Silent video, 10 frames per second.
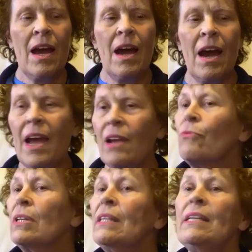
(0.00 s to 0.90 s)
I
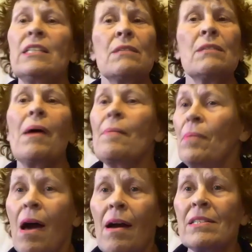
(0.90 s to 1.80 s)
released my
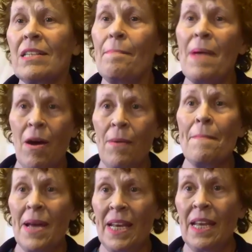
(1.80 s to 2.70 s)
blocks about
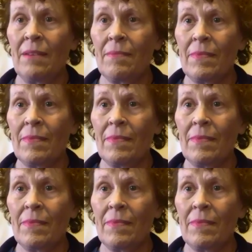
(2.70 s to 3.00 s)
money,